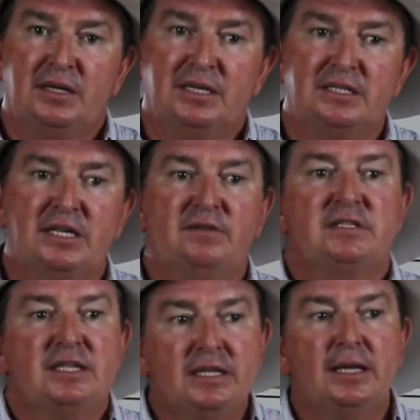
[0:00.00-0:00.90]
Instead of
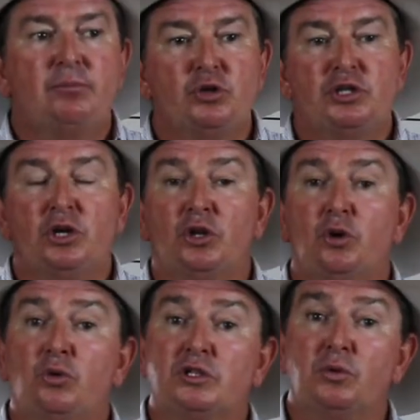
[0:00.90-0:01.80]
sitting there pushing on the
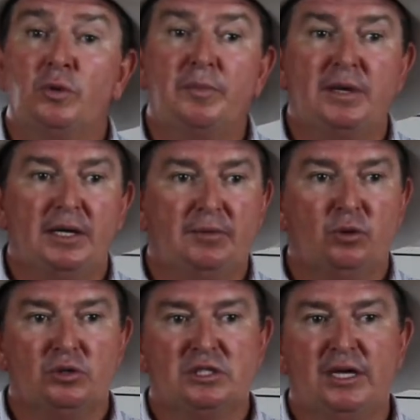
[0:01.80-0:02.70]
horse and whipping, and the
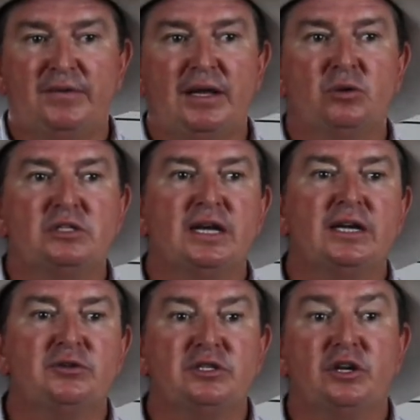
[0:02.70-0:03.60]
horse is going, that looks
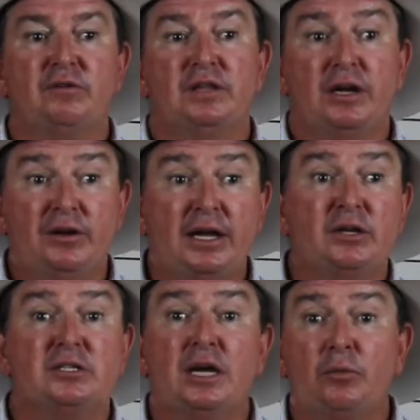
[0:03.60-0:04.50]
dangerous over there. And now
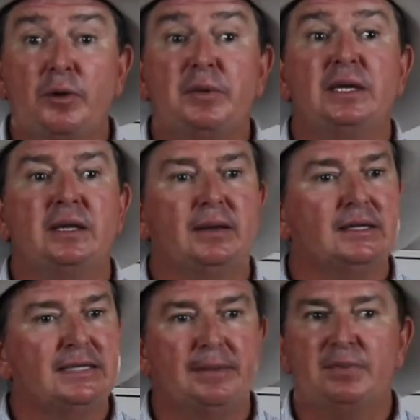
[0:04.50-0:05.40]
you start whipping, and he
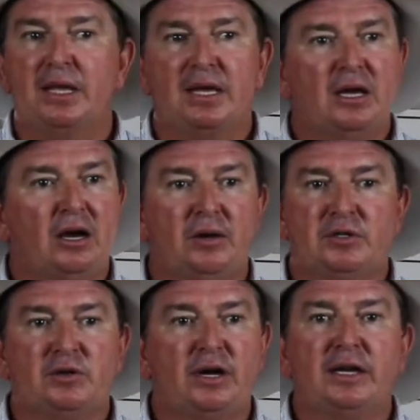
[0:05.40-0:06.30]
goes, yep, I
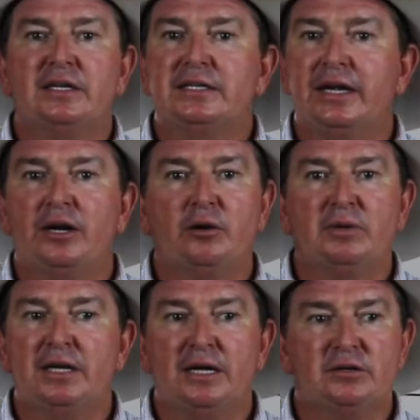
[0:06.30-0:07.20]
was right,
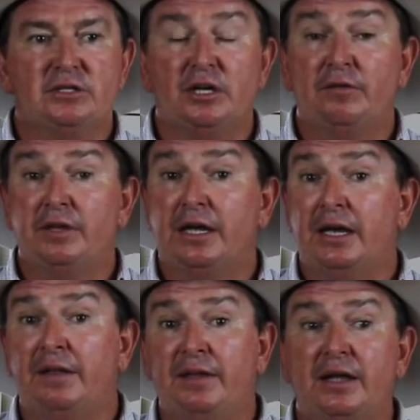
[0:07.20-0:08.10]
terribly dangerous over there.
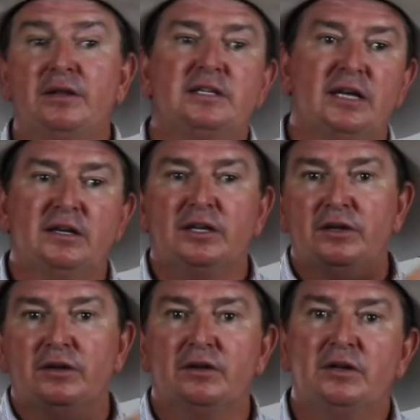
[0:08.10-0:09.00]
And then suddenly
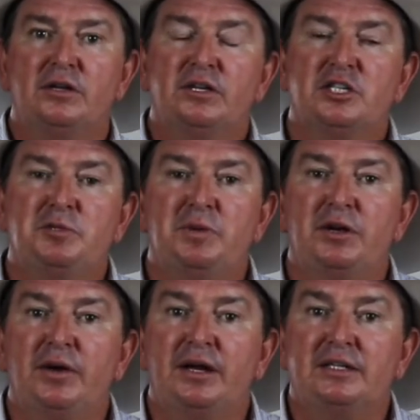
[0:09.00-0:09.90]
you
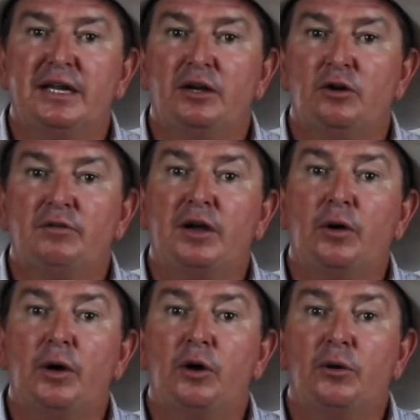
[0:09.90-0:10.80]
spin around, take off,
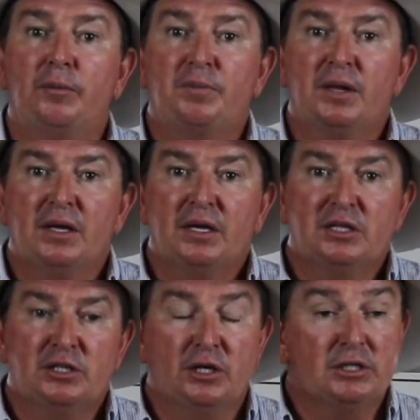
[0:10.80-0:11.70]
go home.
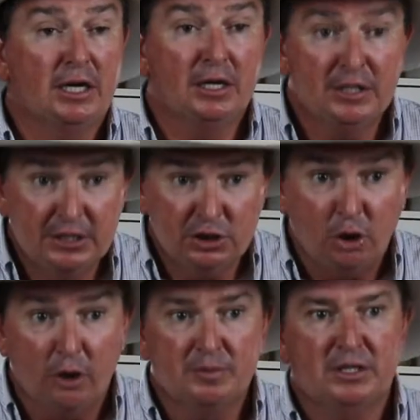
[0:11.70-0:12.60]
So say he
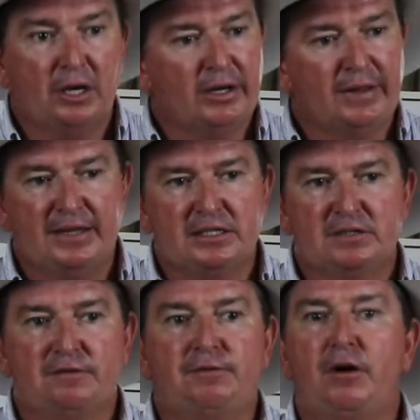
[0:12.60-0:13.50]
stops, okay,
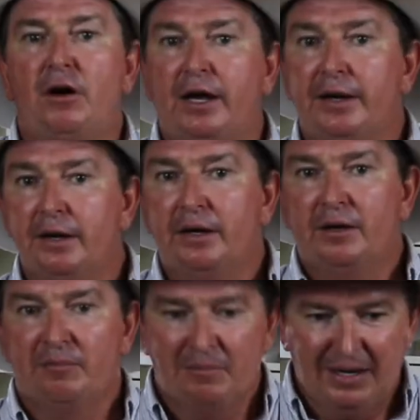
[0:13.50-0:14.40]
that's fine,
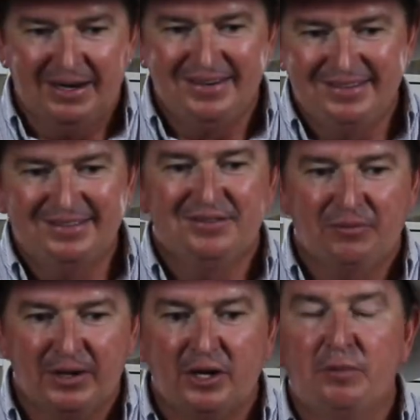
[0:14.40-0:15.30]
but
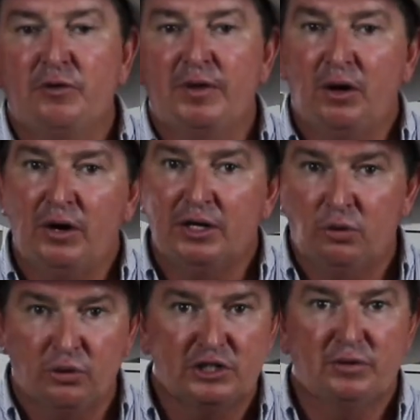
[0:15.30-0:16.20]
we're going to move our
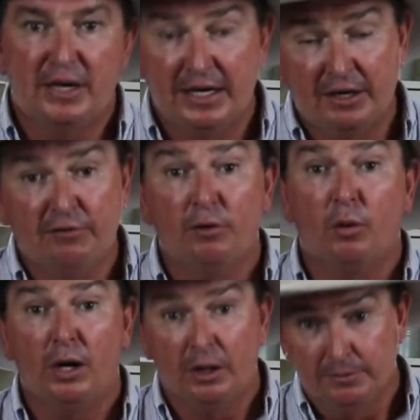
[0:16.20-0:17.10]
hindquarters around here for a
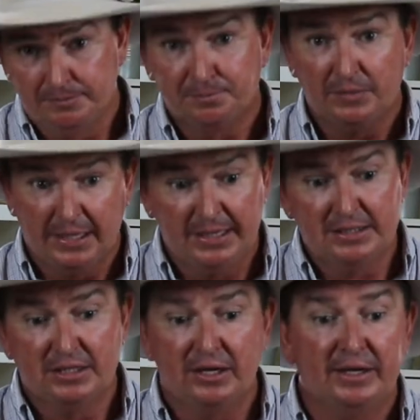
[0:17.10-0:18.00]
while, and
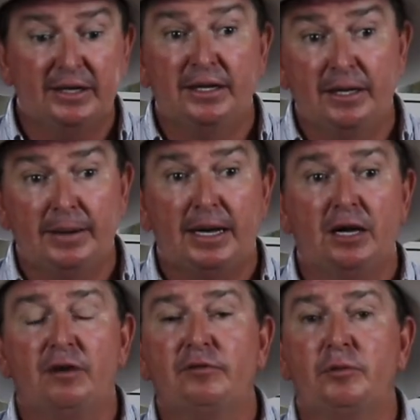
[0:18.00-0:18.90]
it's going to get a little bit
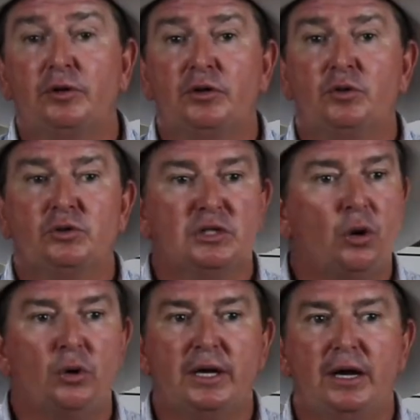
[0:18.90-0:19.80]
uncomfortable. And the horse,
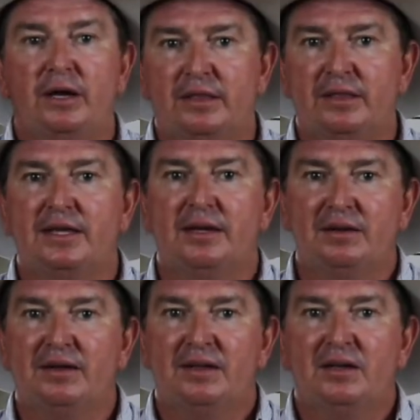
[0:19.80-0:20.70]
okay, I
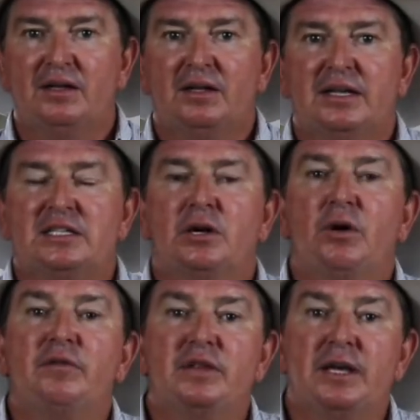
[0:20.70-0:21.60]
think, let's go
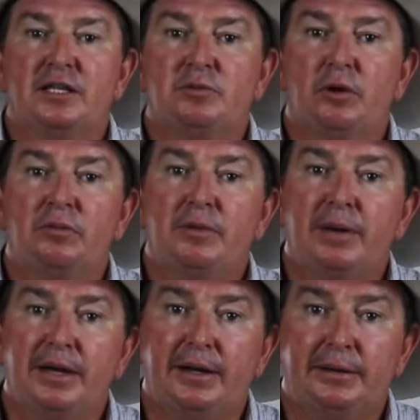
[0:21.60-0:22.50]
over there, it's probably
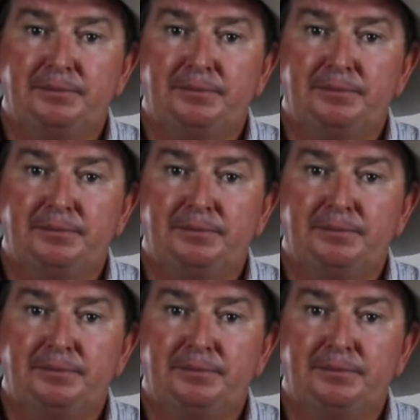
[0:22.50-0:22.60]
better.